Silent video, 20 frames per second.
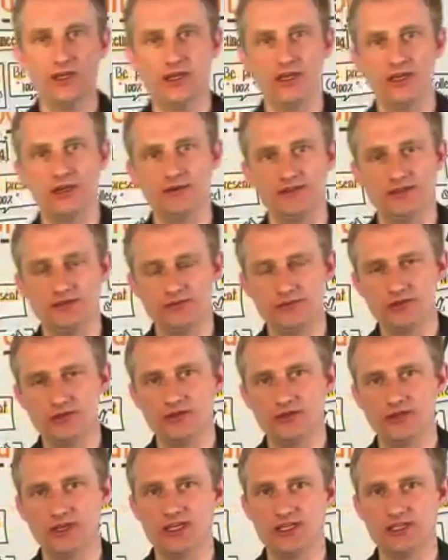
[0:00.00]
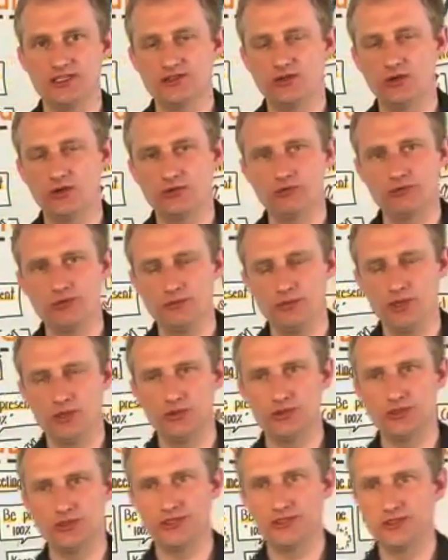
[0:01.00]
different locations, all
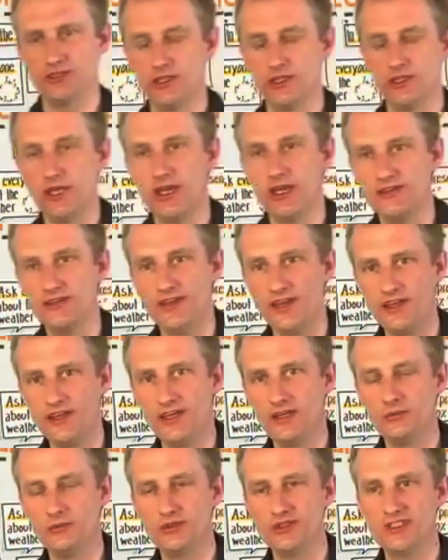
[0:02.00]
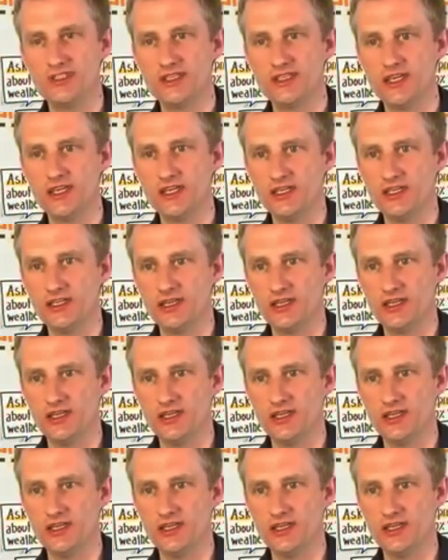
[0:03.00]
remote, then I would say